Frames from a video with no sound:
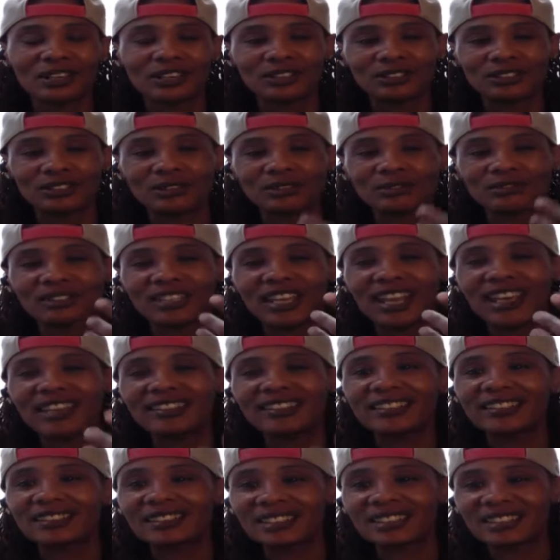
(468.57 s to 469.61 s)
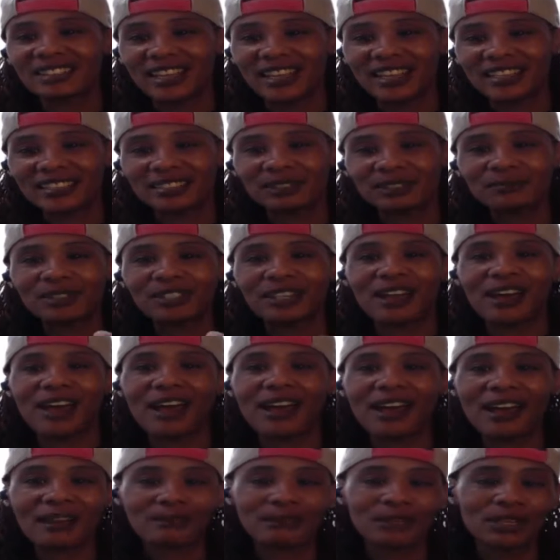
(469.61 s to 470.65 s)
So take some
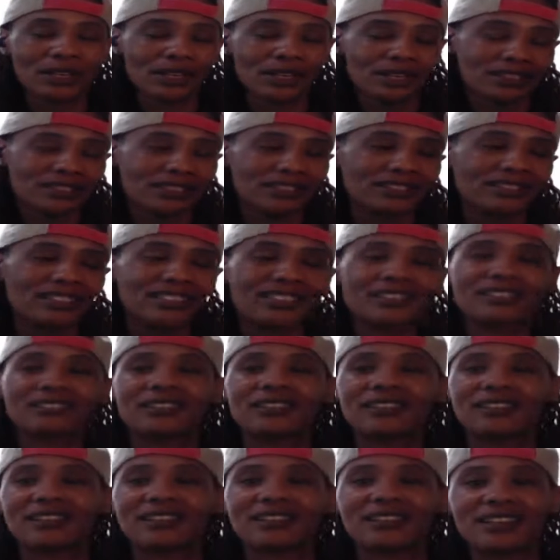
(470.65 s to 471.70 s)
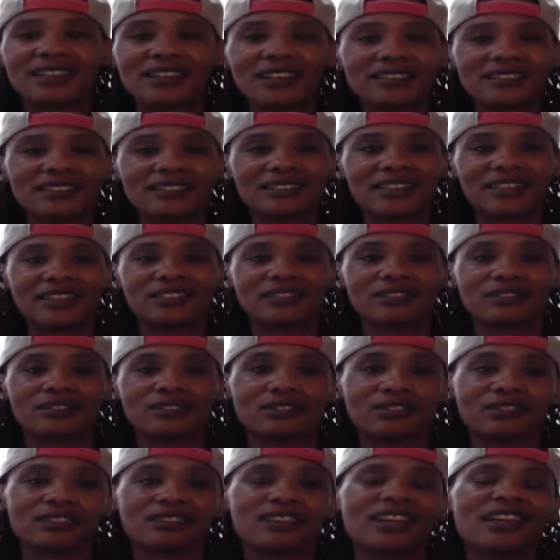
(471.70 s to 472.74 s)
time to listen to the things that
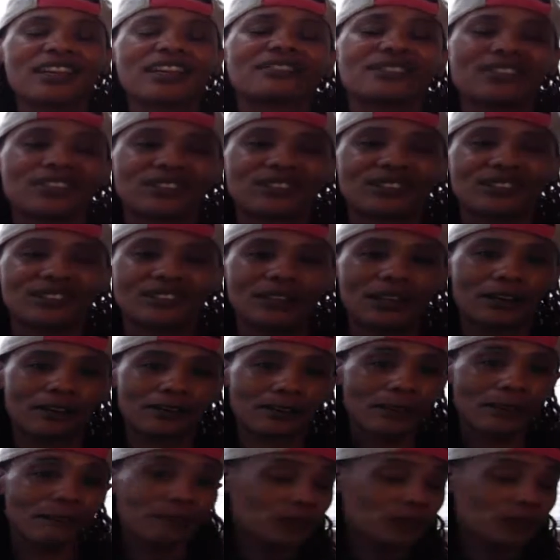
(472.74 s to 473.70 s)
you're saying to yourself.